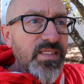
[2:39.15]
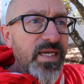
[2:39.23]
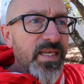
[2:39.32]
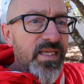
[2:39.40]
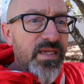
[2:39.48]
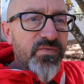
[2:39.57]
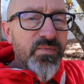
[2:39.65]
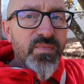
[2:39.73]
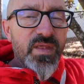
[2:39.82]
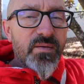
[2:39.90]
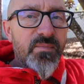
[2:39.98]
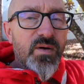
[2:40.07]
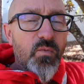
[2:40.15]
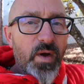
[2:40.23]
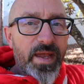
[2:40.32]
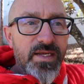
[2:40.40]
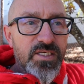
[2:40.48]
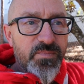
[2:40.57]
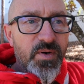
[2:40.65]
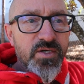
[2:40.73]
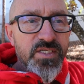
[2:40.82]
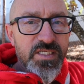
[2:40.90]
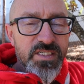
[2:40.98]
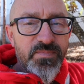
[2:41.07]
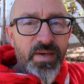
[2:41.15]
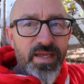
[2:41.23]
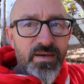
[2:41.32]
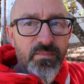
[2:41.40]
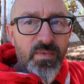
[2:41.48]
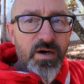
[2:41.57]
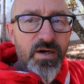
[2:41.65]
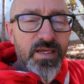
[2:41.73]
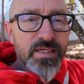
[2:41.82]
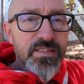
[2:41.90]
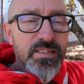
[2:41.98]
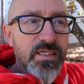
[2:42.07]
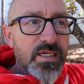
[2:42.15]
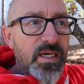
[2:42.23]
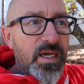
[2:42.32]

and given them a way to participate in markets.